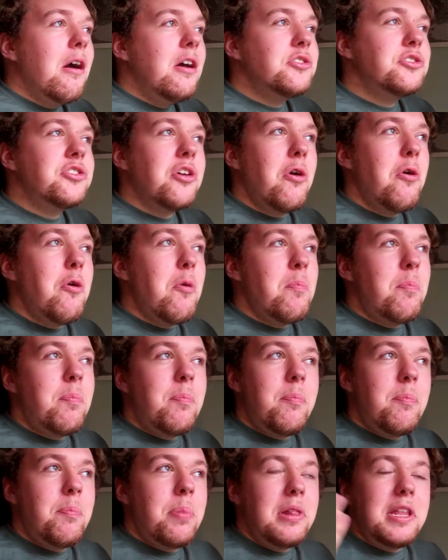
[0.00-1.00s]
So,
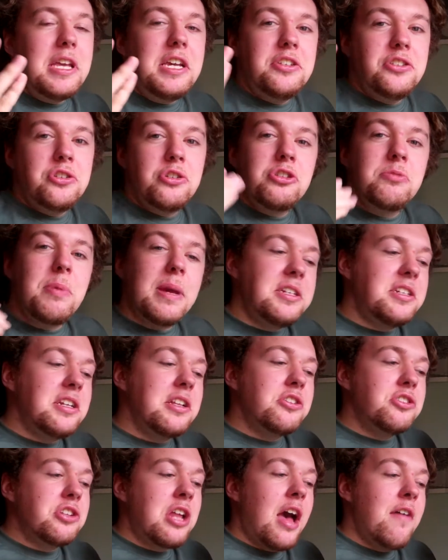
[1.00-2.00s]
police should
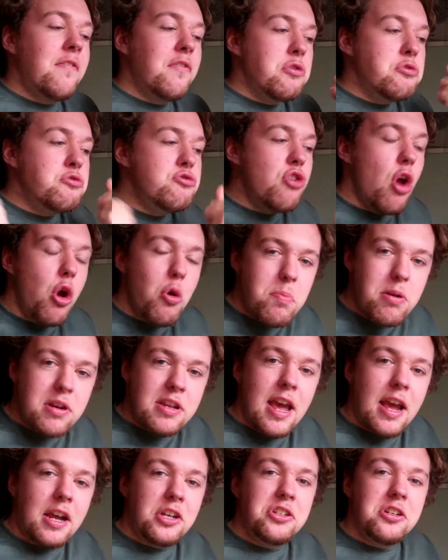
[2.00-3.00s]
basically just have no
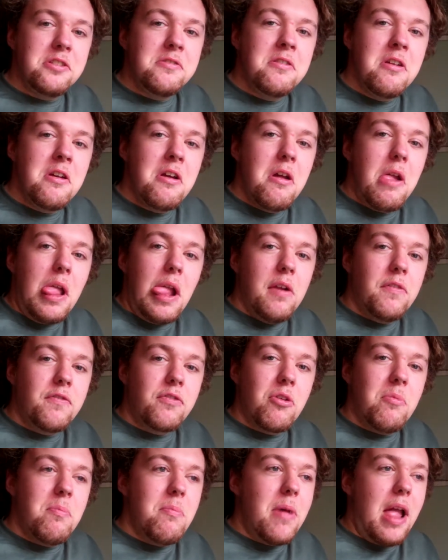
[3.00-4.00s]
protection
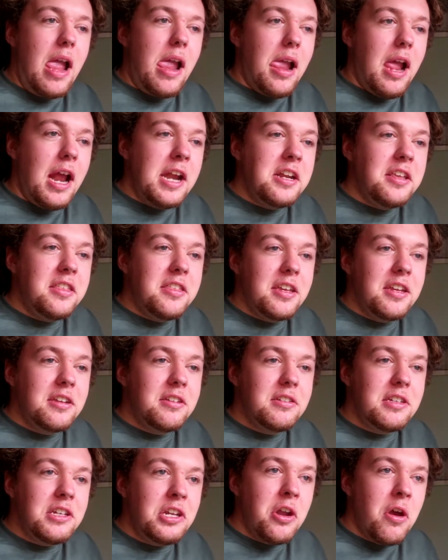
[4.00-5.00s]
from
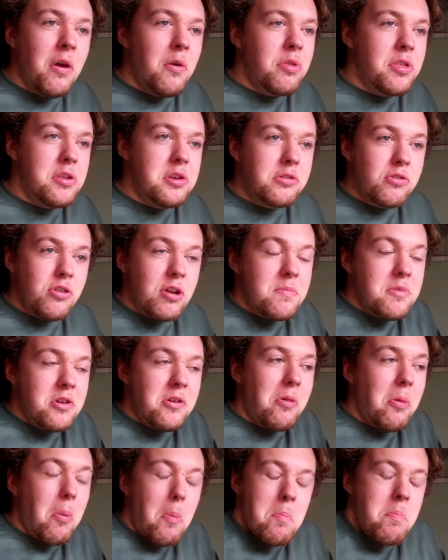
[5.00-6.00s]
anything, know, the
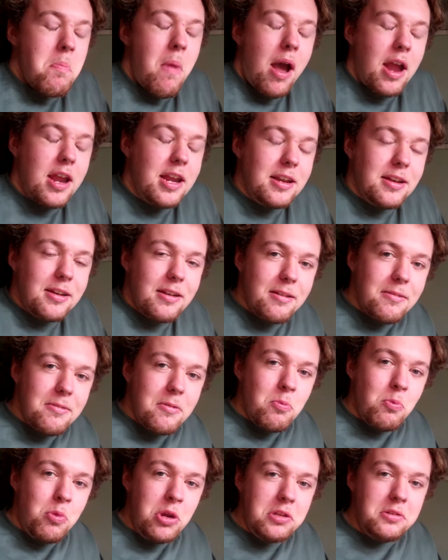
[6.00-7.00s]
criminal might
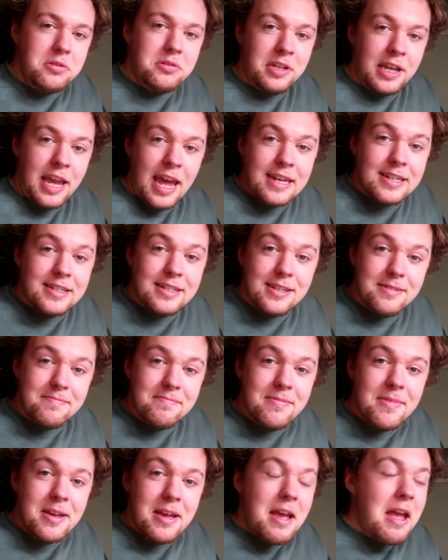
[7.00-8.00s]
wield against
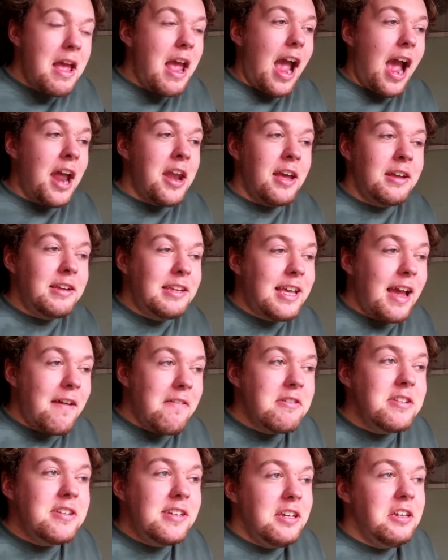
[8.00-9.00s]
them. And I
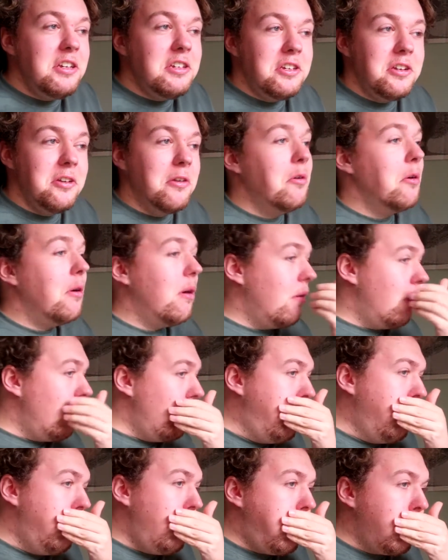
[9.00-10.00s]
guarantee you,
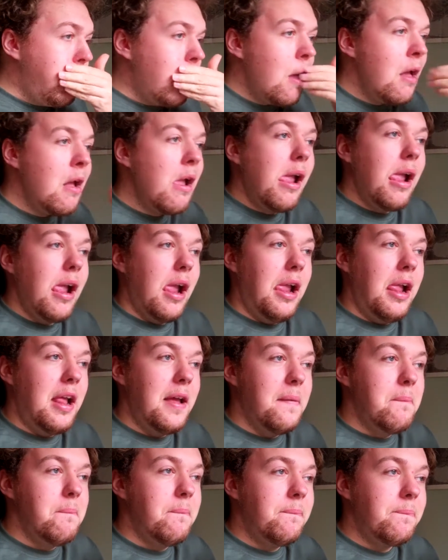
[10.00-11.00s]

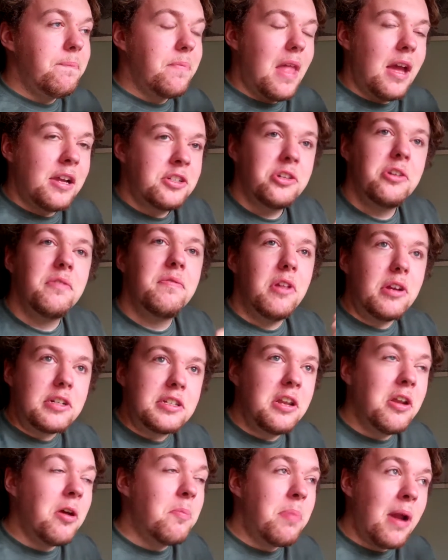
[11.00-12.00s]
I should have
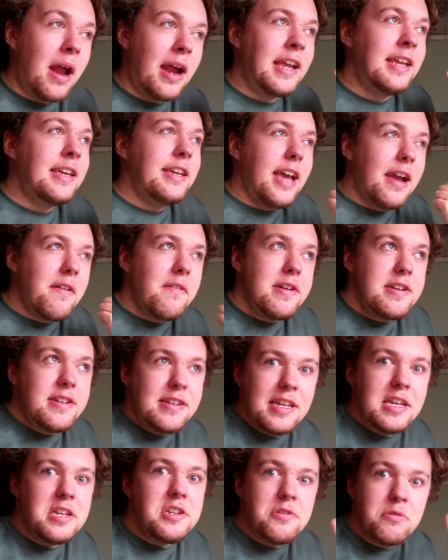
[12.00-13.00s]
looked it up, but I
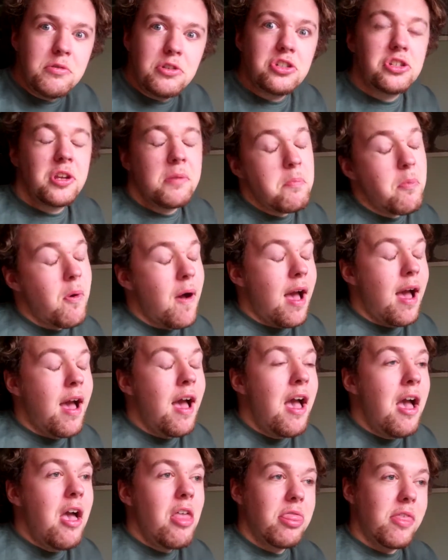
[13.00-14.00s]
guarantee you somewhere,
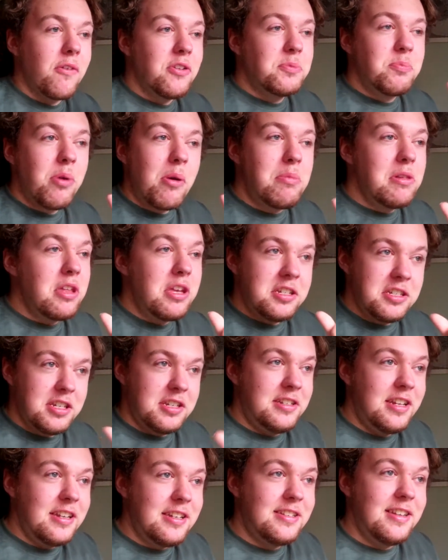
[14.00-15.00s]
there is probably a
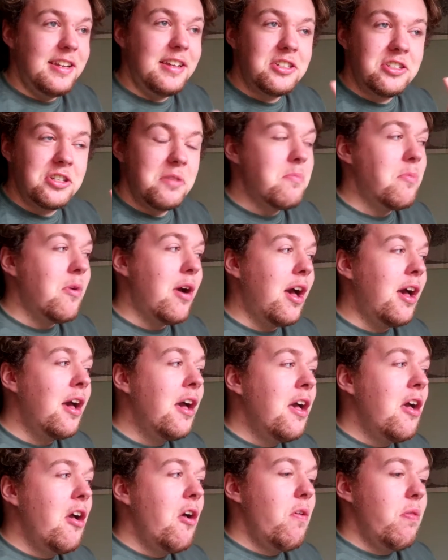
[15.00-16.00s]
statistic somewhere
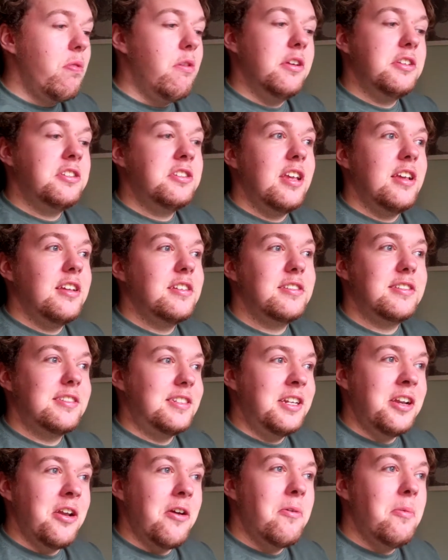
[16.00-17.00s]
that says,
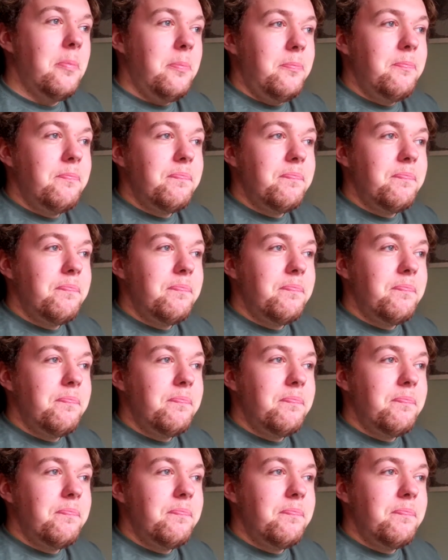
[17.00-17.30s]
you know,